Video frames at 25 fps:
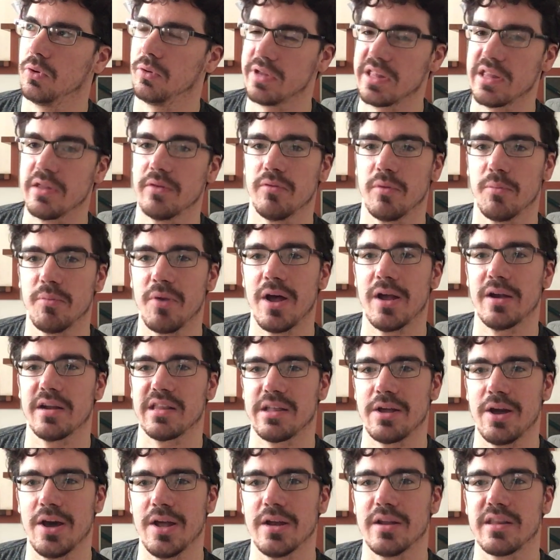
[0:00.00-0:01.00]
silver,
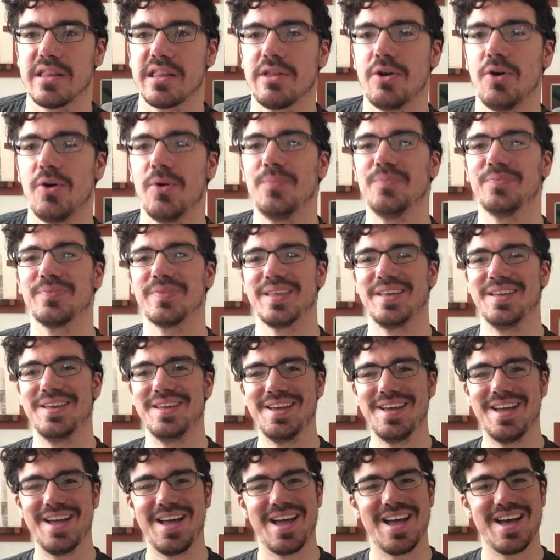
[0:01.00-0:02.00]
bronze, got it. So
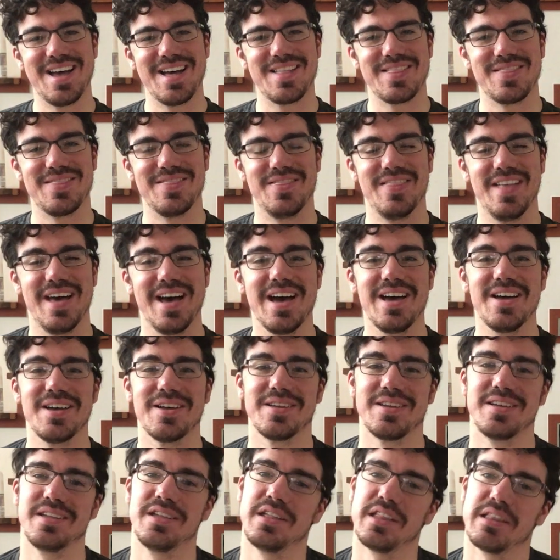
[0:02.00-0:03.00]
that
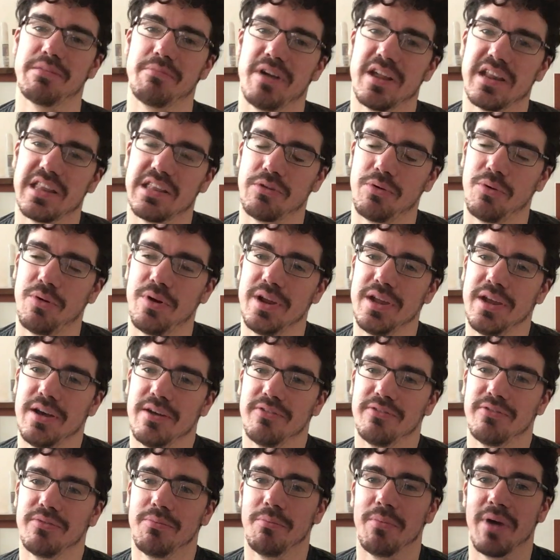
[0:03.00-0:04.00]
is my story
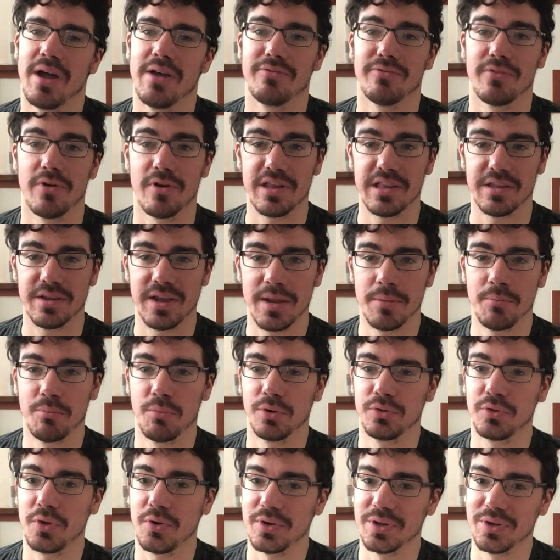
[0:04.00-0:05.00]
of my first night in
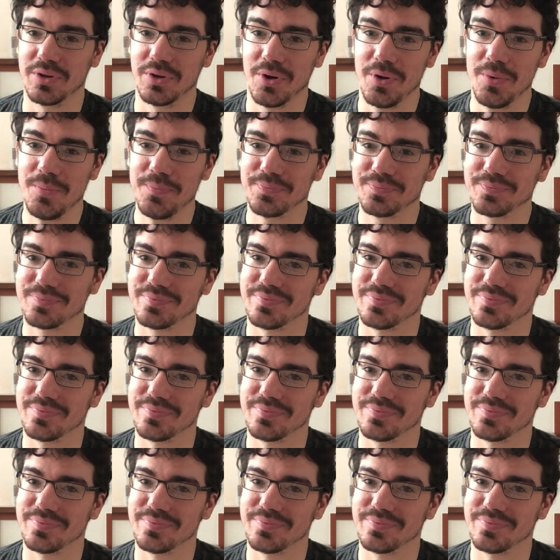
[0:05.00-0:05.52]
Puerto Rico.